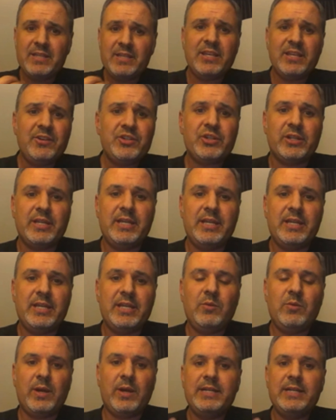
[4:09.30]
essentially,
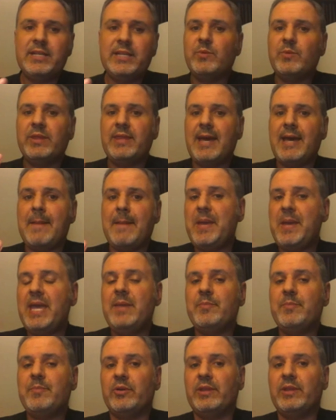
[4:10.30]
what I did with that
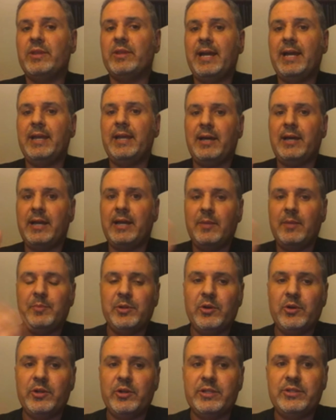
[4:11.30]
paper that I, I
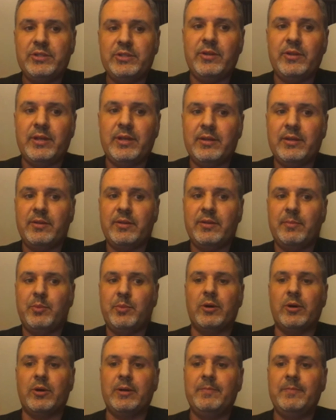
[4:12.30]
uploaded to the, the
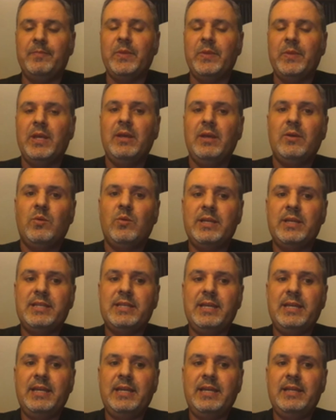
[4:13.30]
board
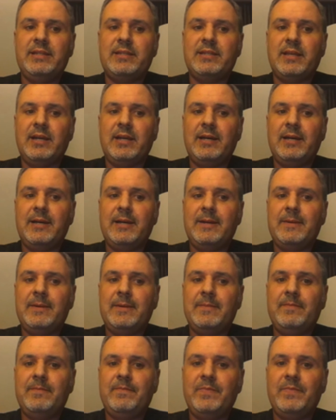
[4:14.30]
was it, uh,
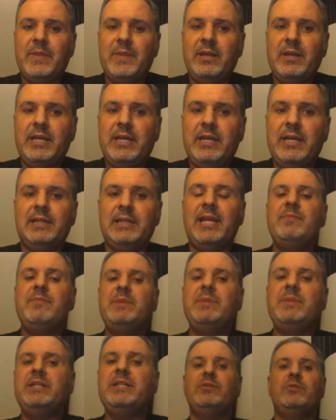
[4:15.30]
it
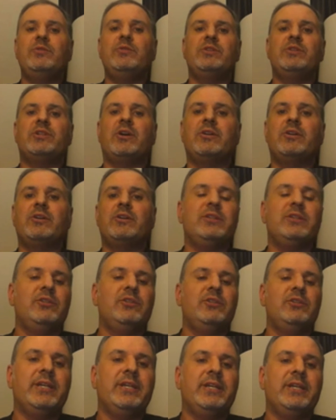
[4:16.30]
led me to start to
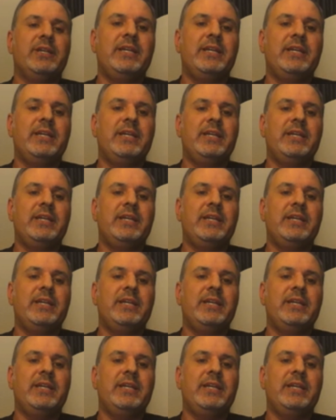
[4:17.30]
look in,